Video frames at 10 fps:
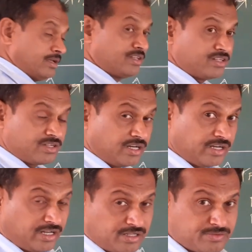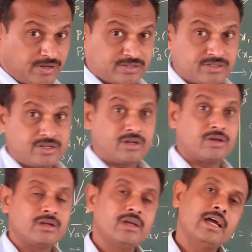instantaneous velocity
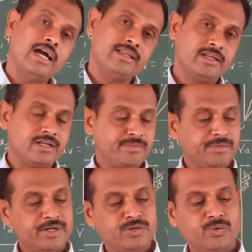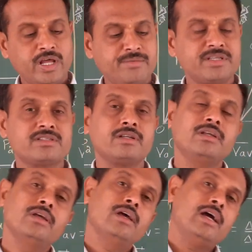along either it may be 2
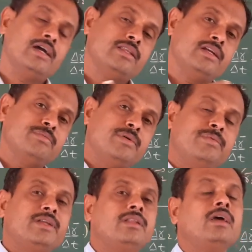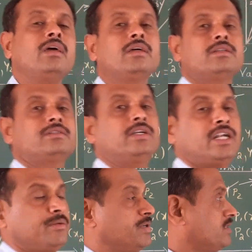dimension, either it may be in the 3
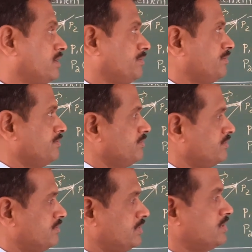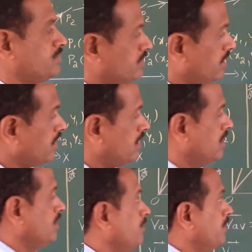dimension. This is the
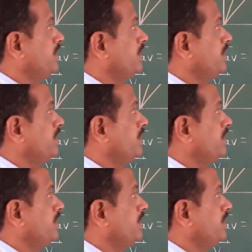3